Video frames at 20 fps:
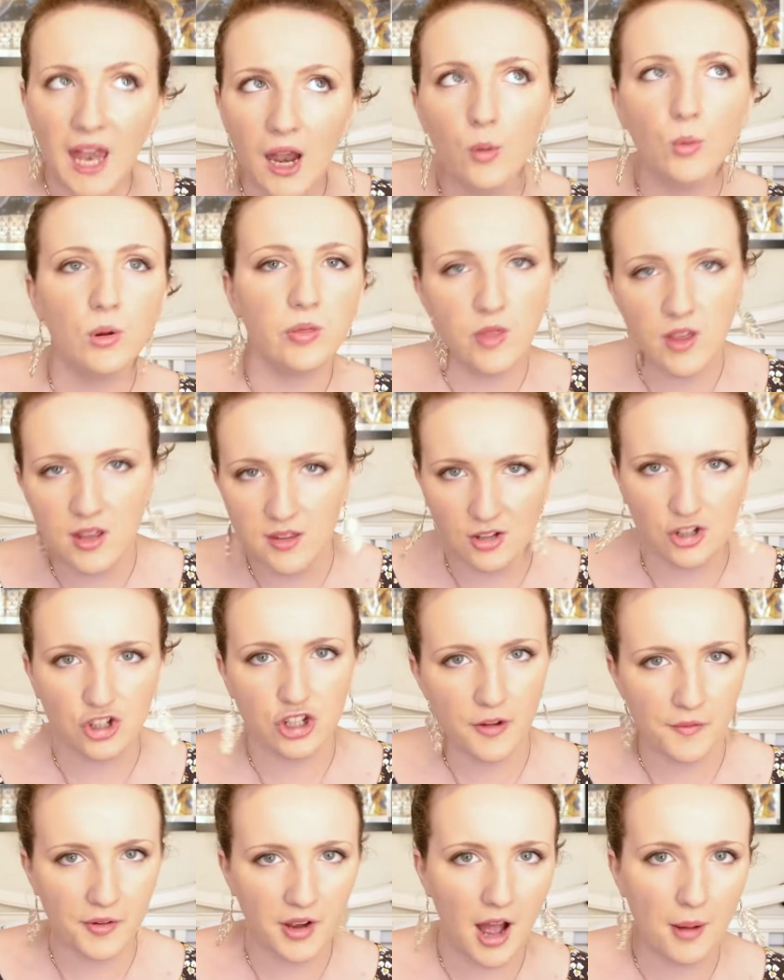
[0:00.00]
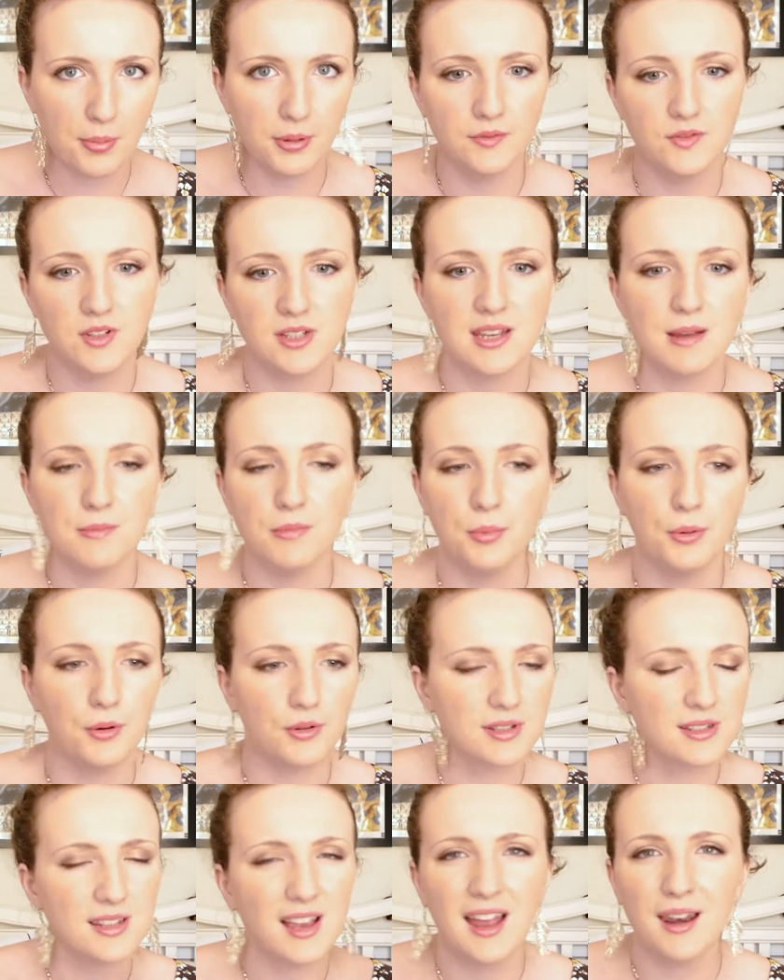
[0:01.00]
with the addition of a couple of December
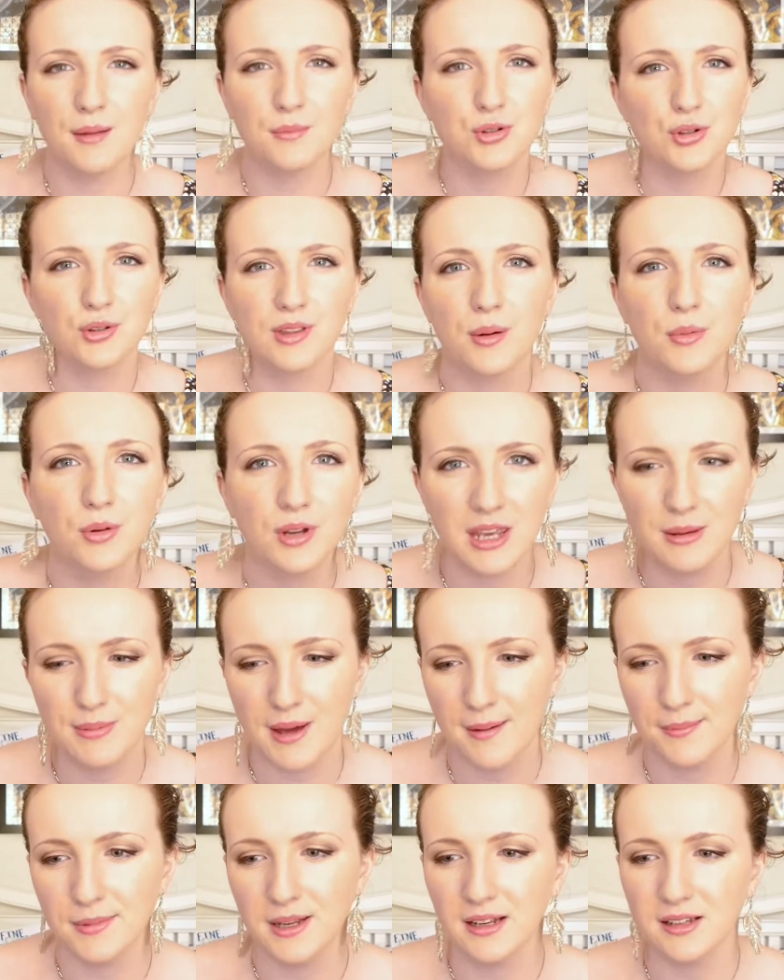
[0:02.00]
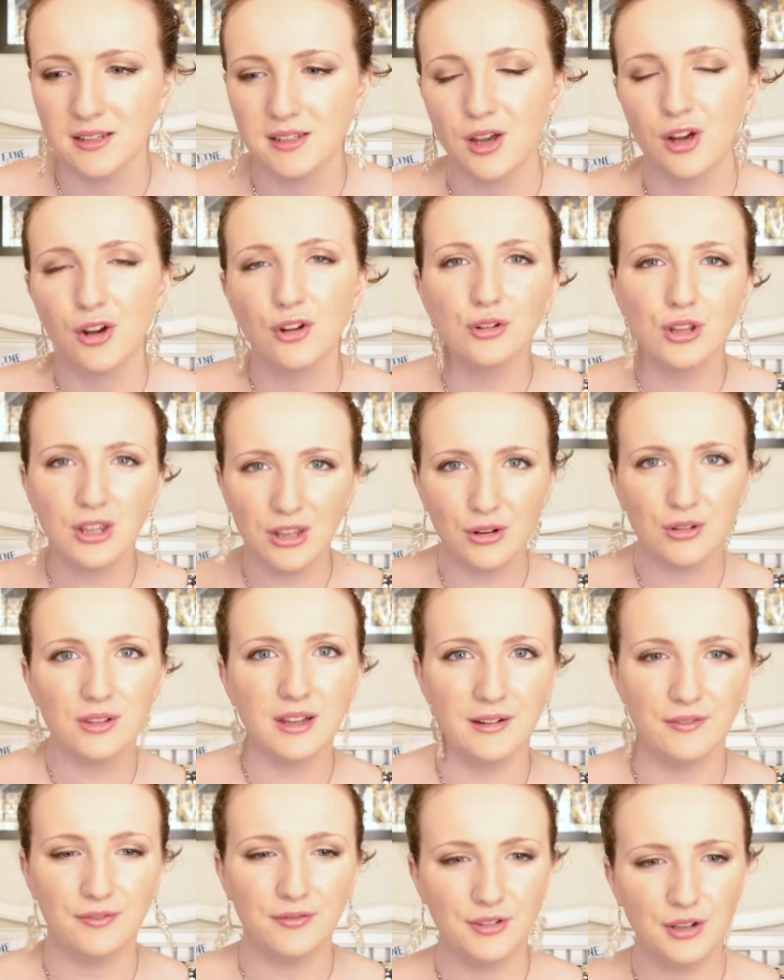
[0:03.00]
books, and I'm sure that will keep happening. So you'll
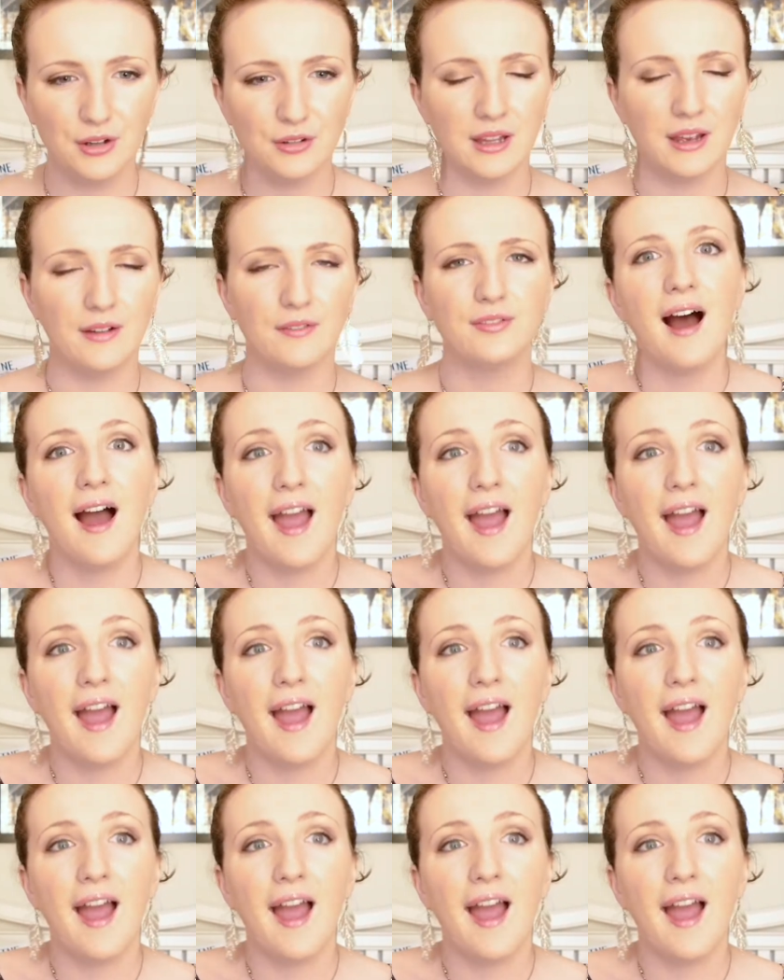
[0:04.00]
live, you'll live.